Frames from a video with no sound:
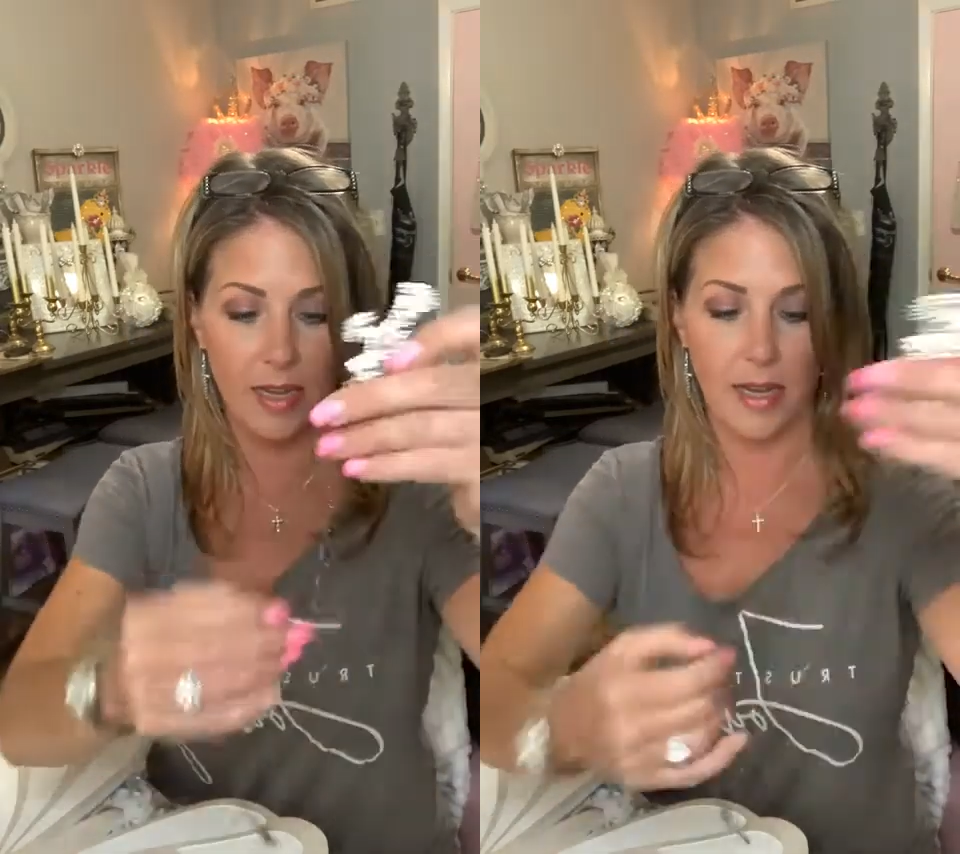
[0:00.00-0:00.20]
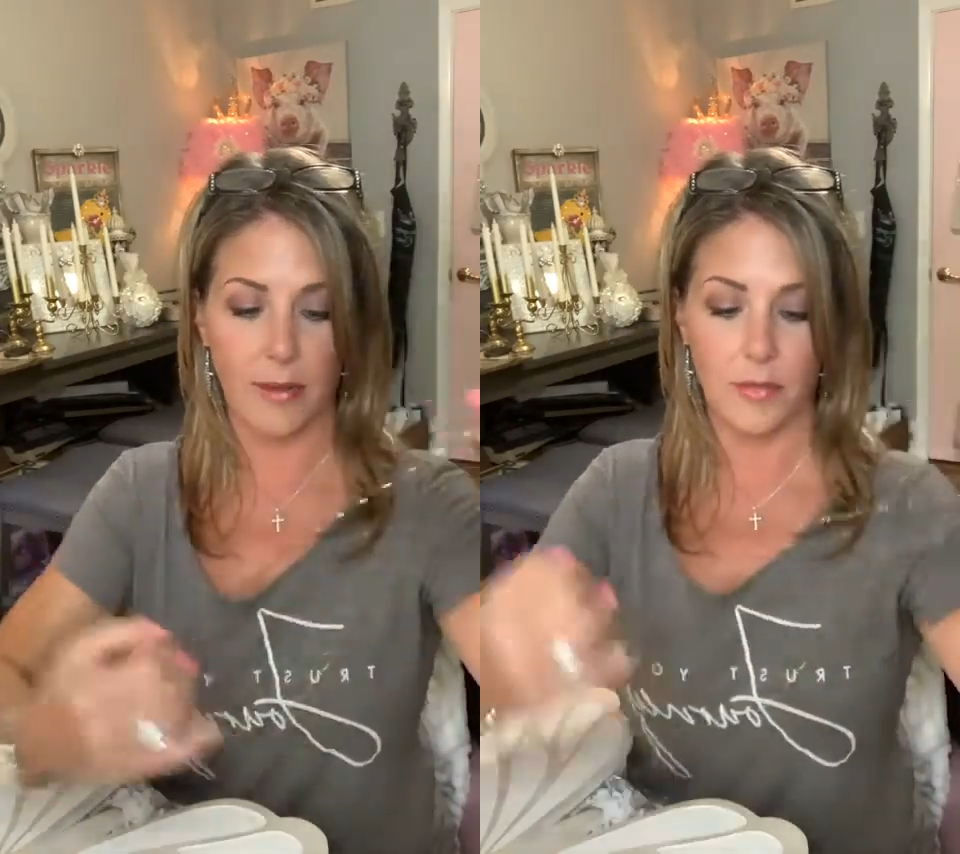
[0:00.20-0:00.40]

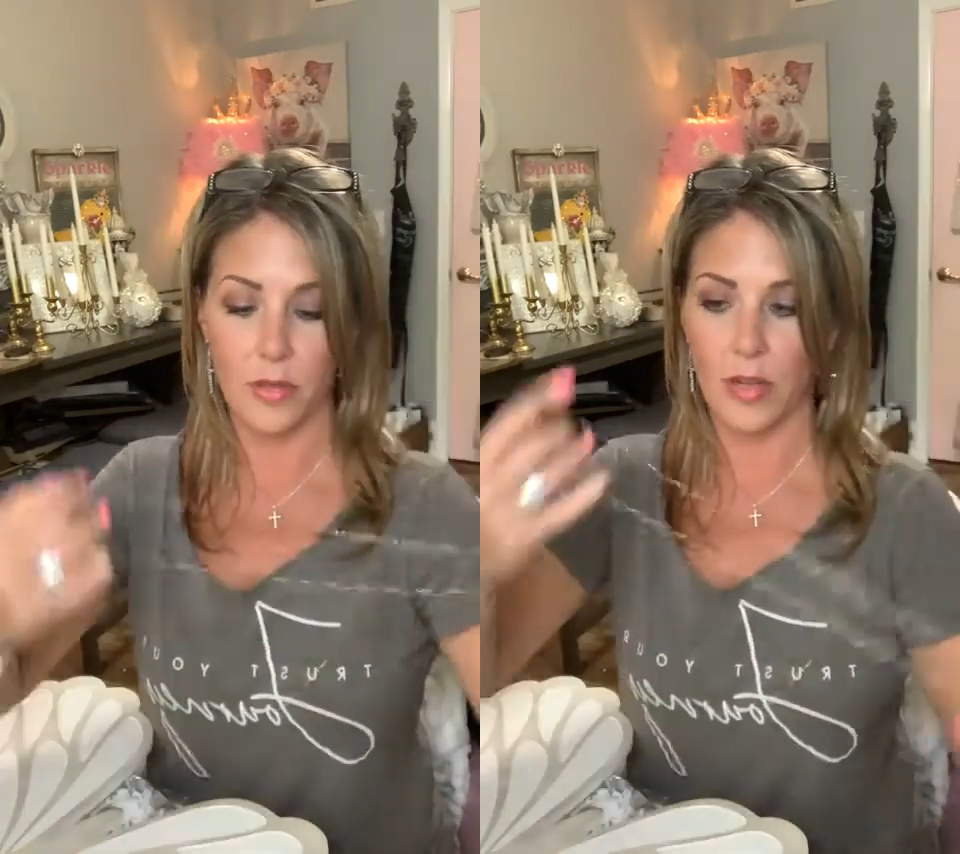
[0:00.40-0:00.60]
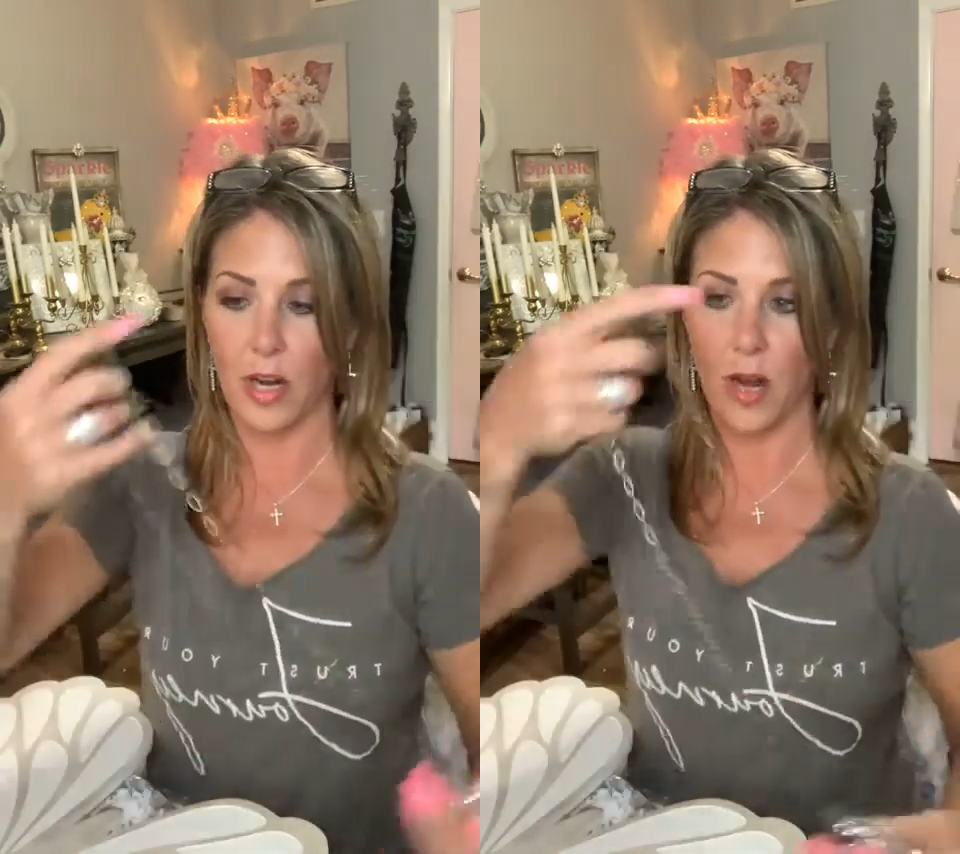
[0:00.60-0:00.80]
Um,
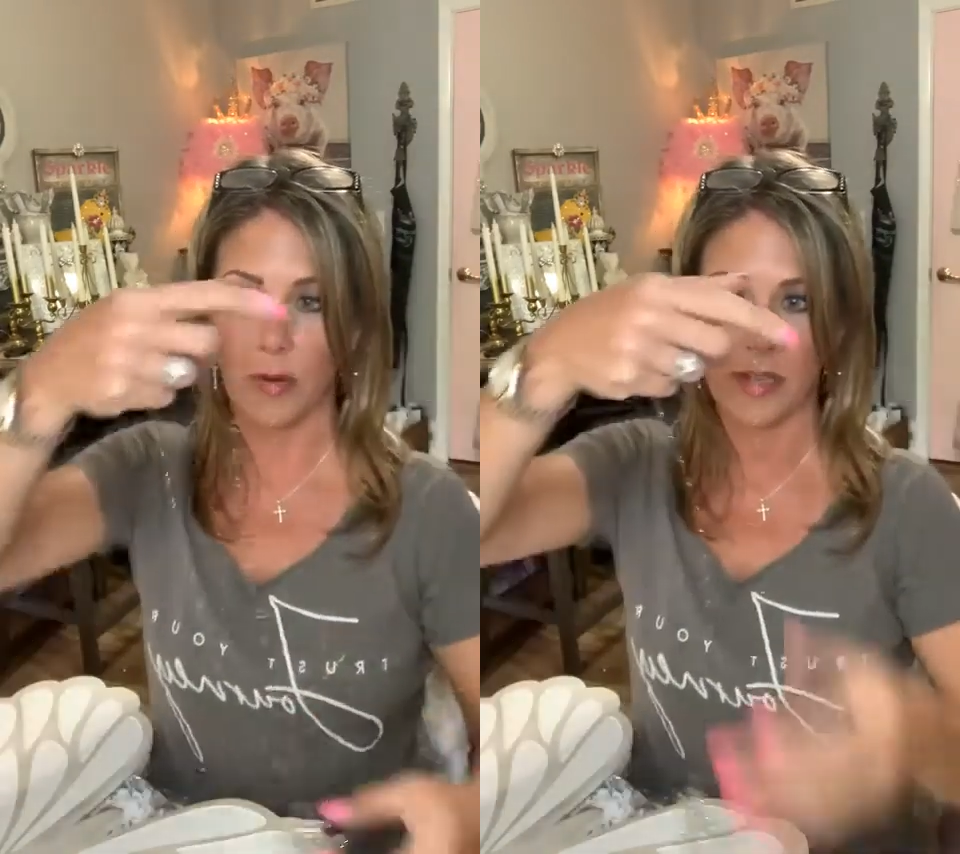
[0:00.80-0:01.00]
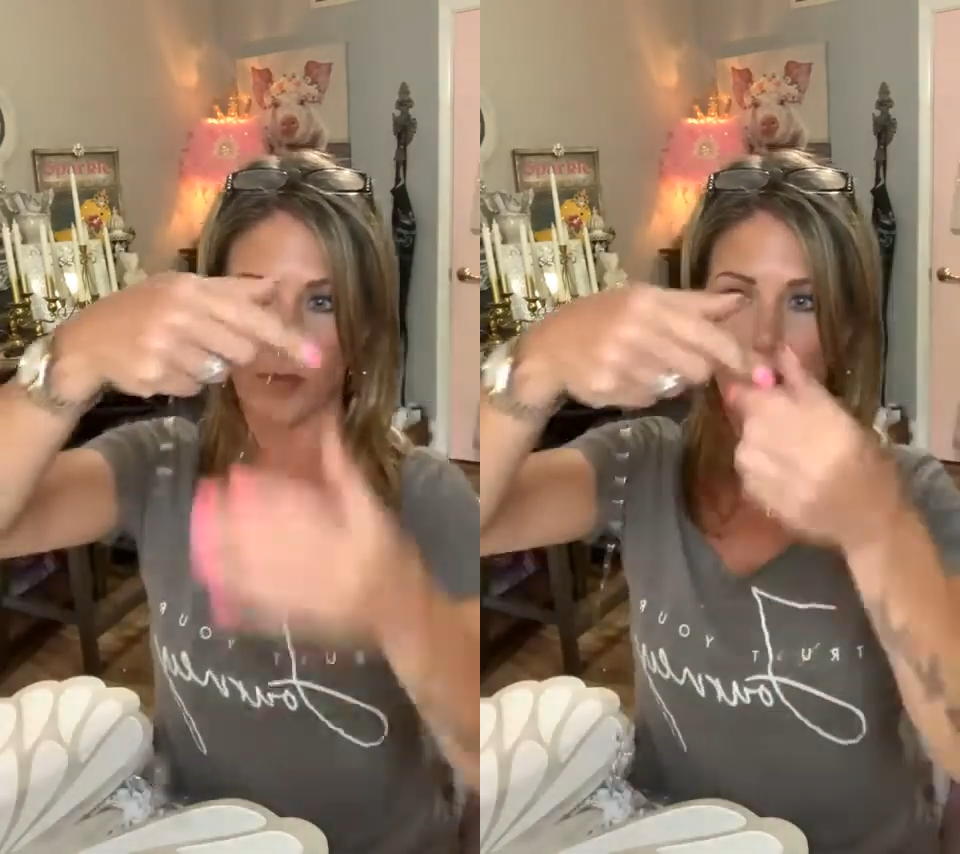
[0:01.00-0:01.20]
you can
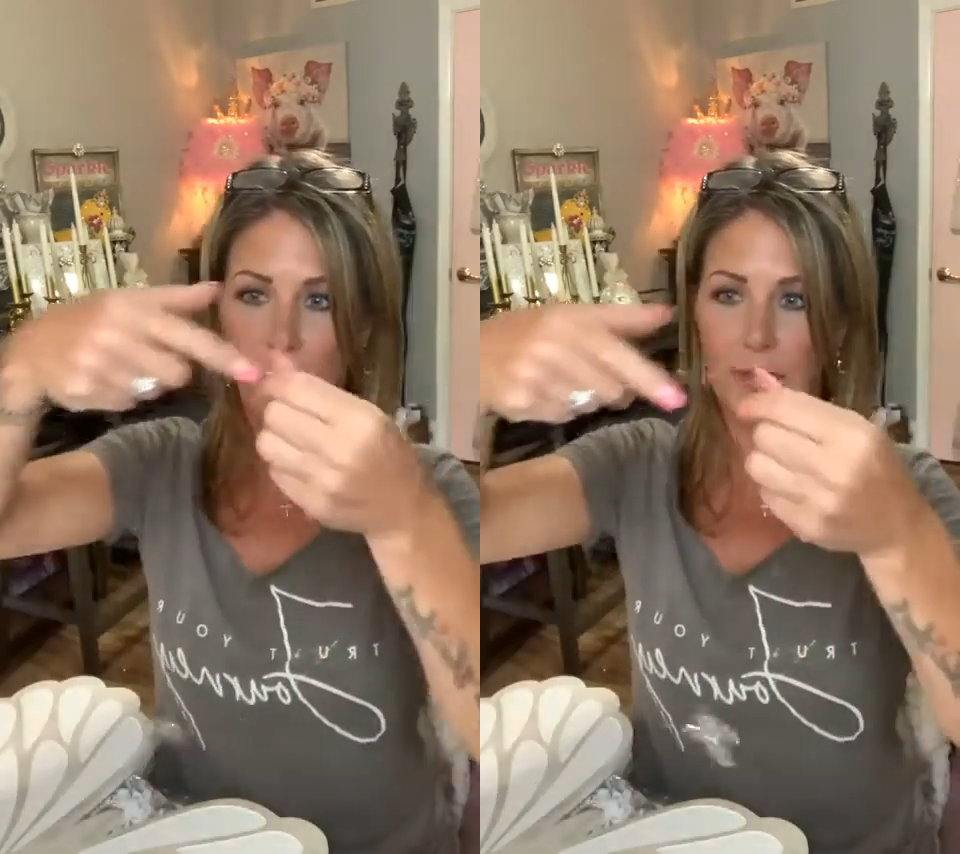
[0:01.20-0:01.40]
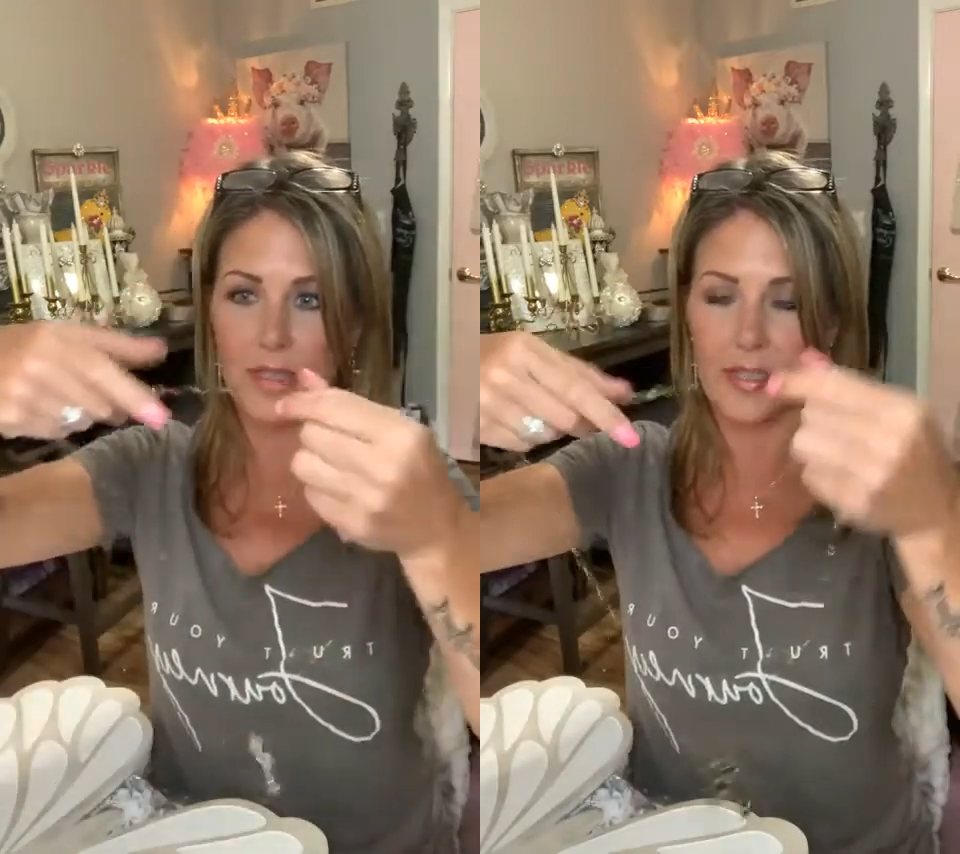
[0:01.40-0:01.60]
always wrap this.